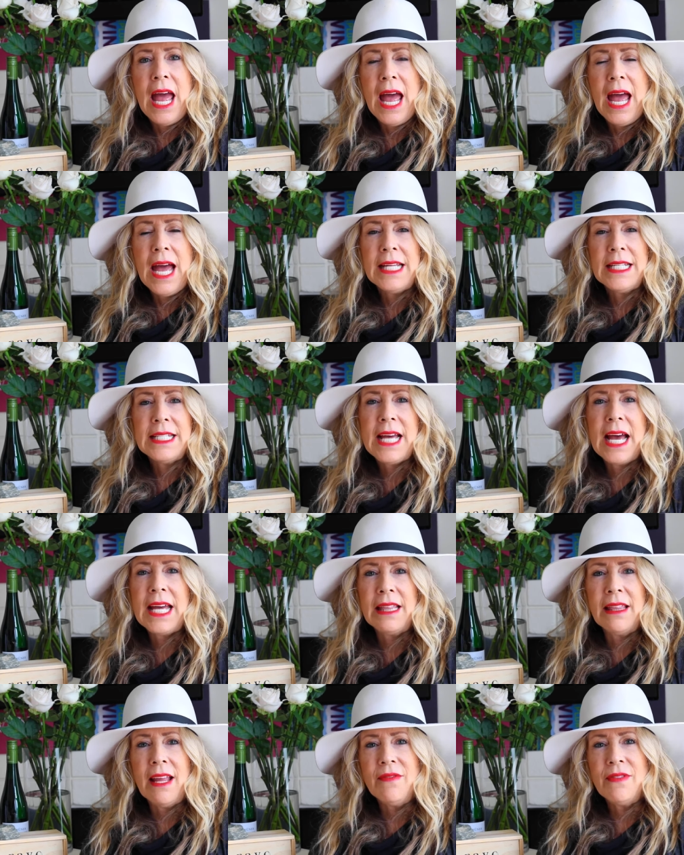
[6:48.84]
And
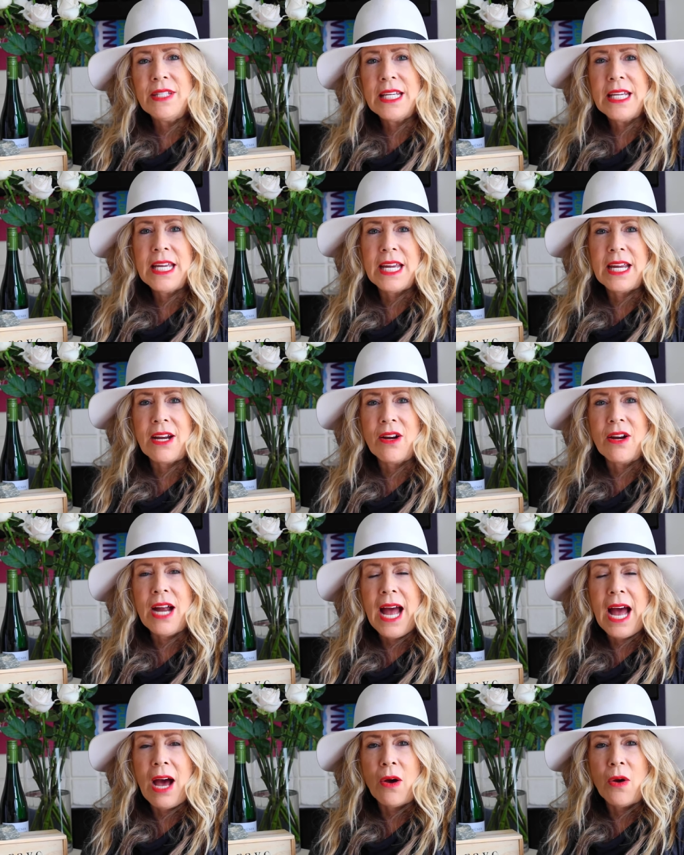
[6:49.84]
I'd love to hear
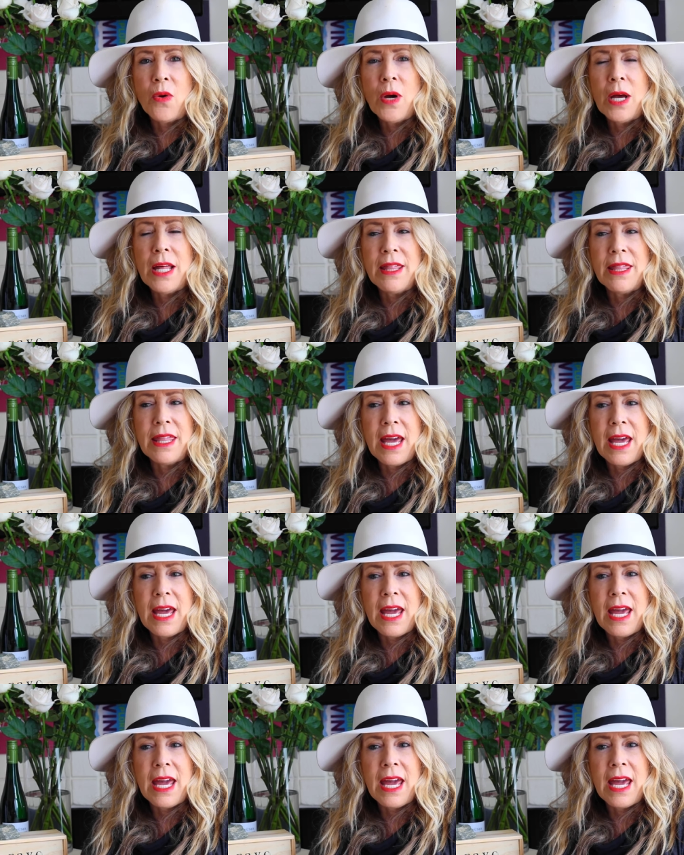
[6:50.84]
how
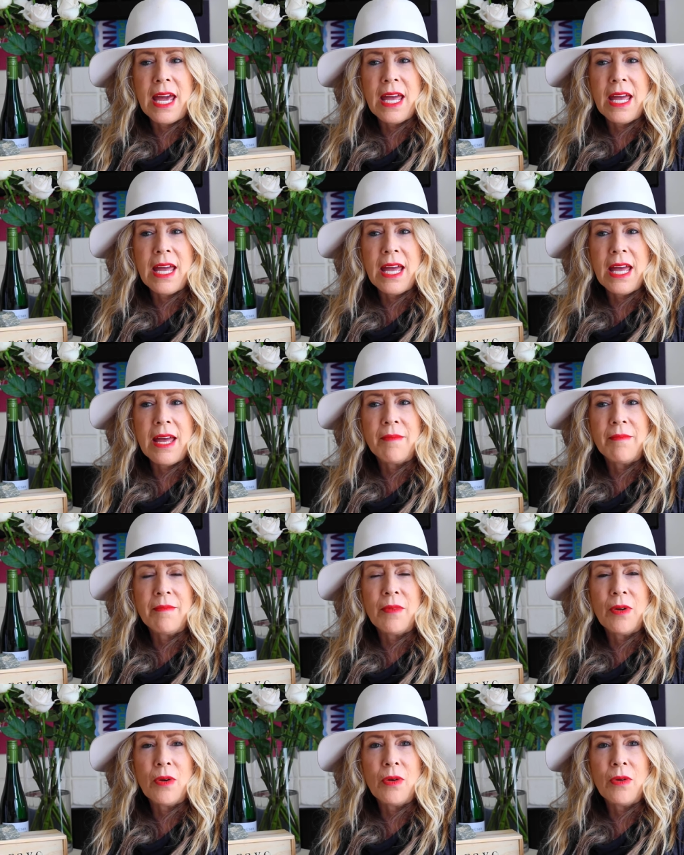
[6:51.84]
they,
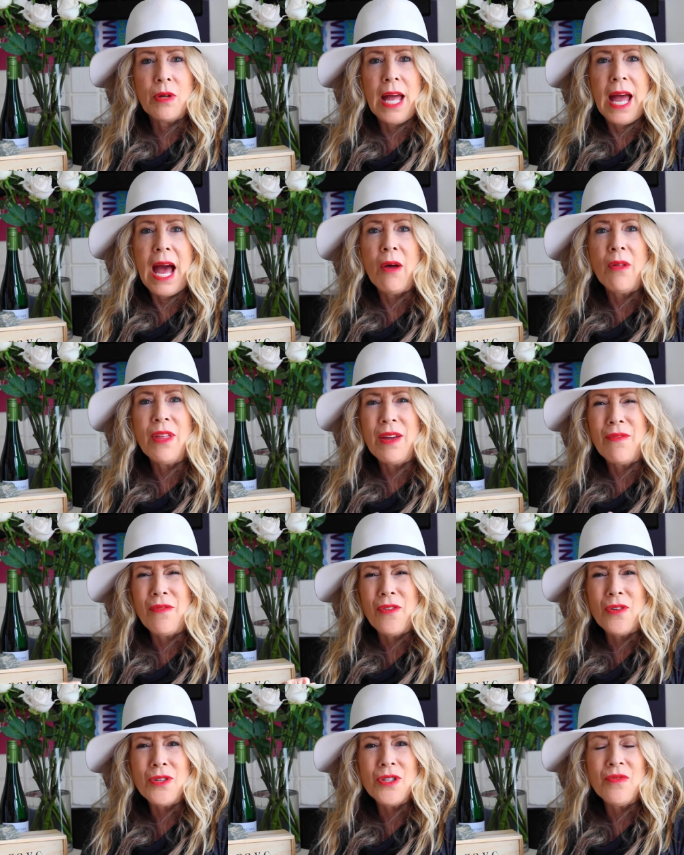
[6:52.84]
um, how they
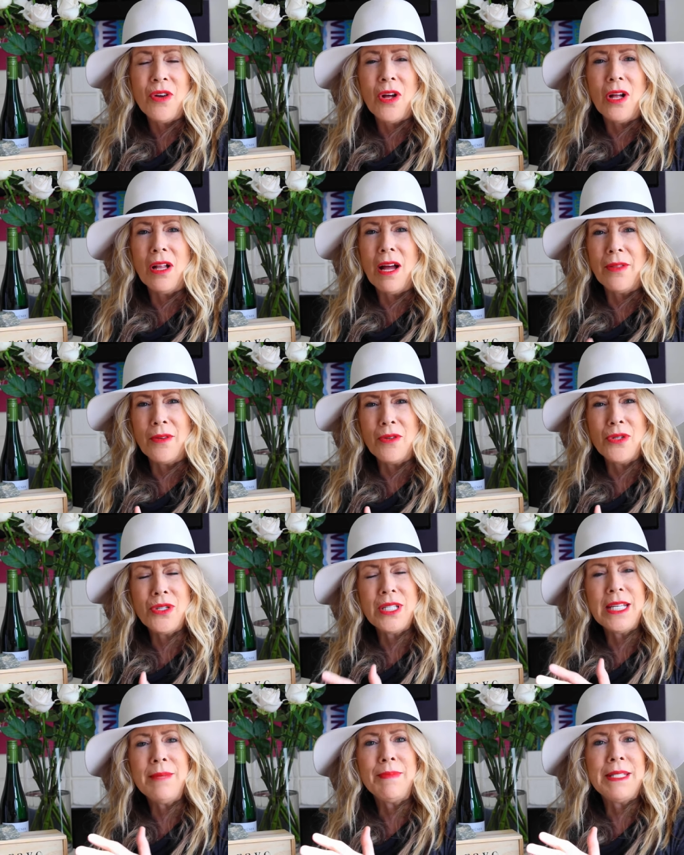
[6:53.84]
first of all, on those
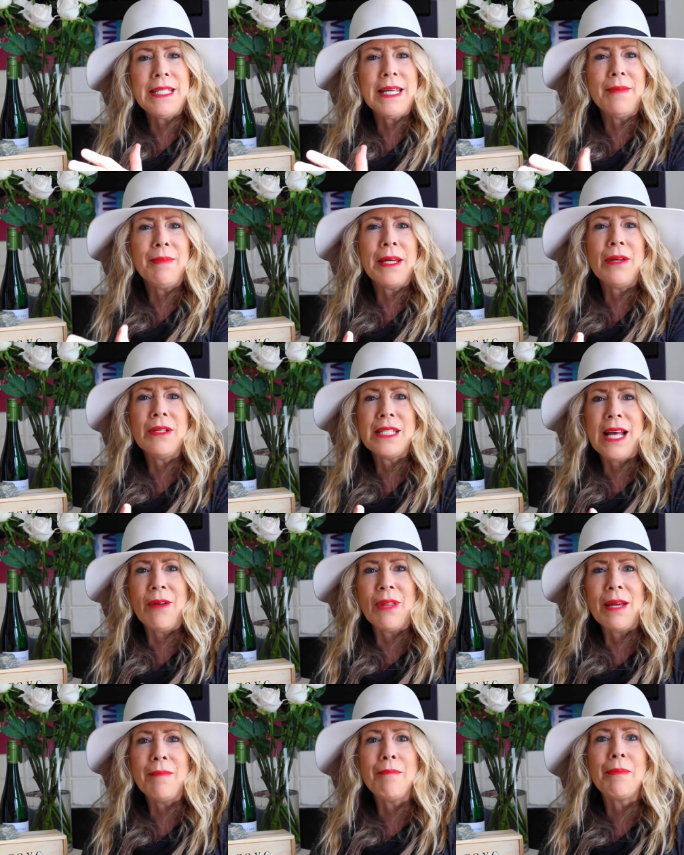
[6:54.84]
steep, steep hills, how
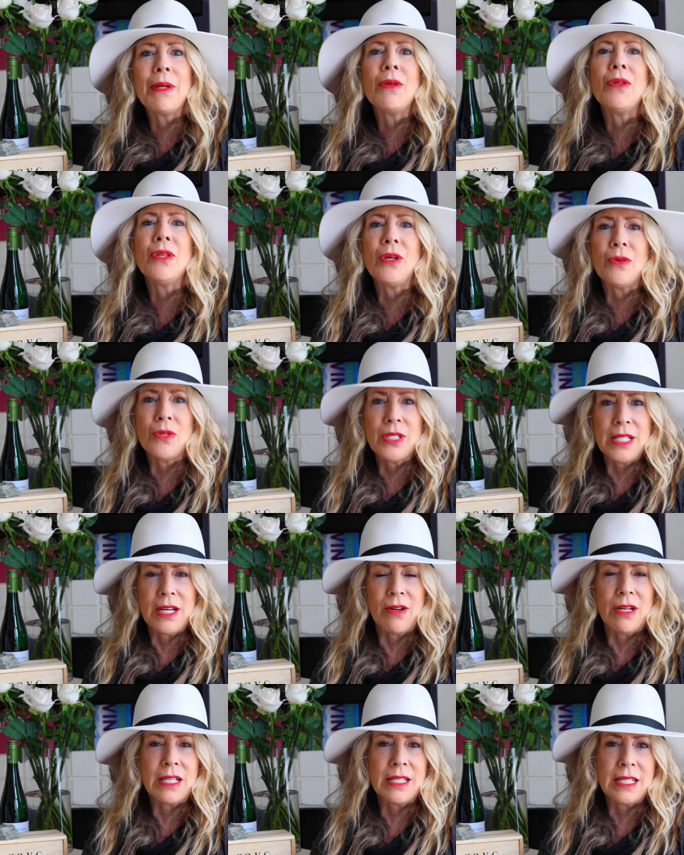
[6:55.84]
they build those
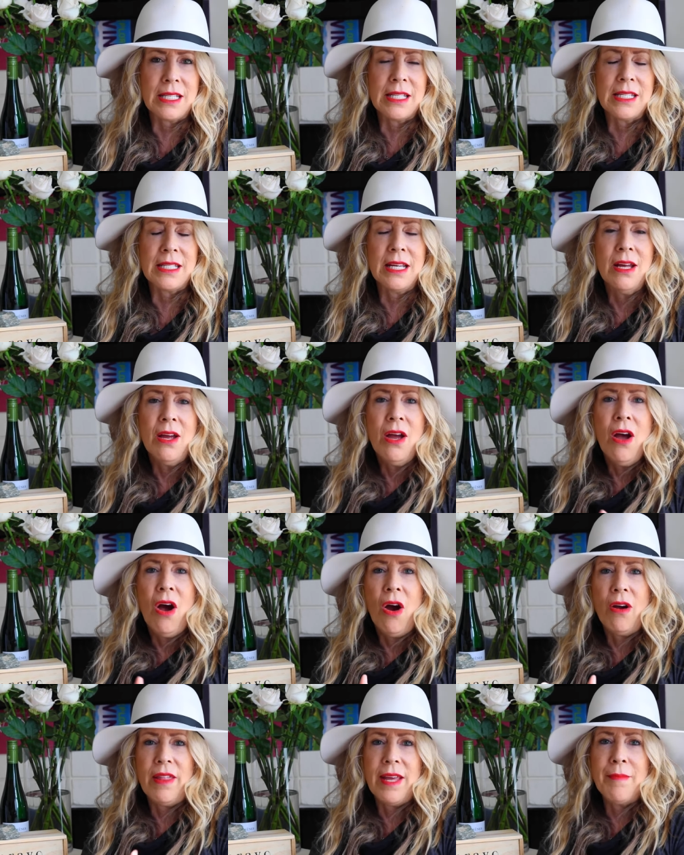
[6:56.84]
terraces.
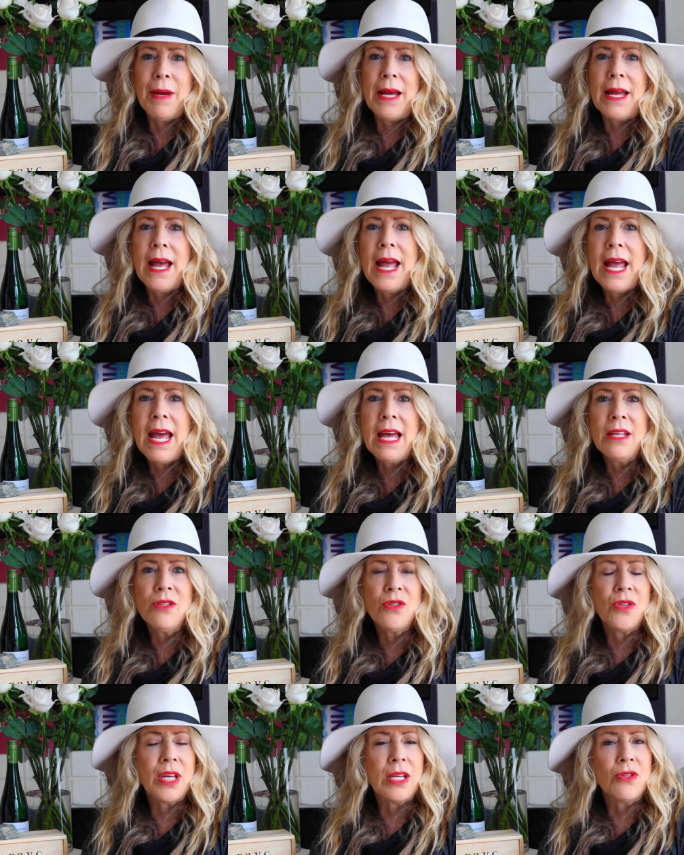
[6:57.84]
Are they by
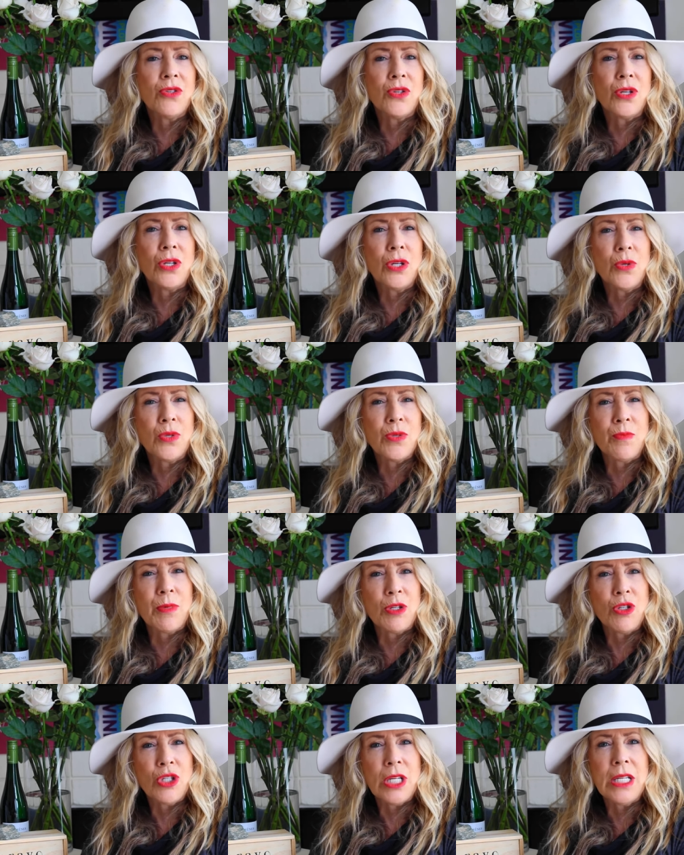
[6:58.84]
hand? Do they use
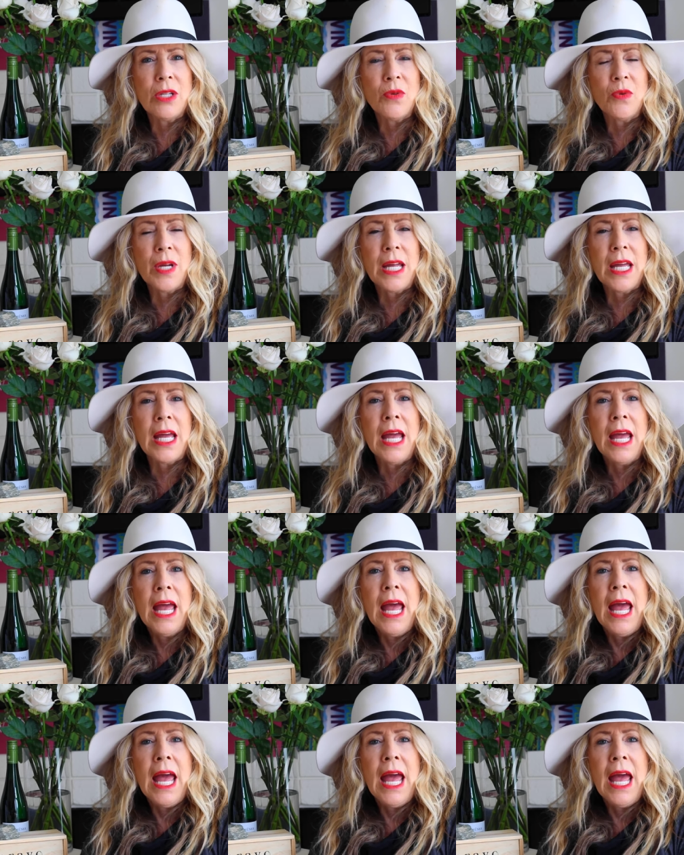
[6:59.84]
machinery?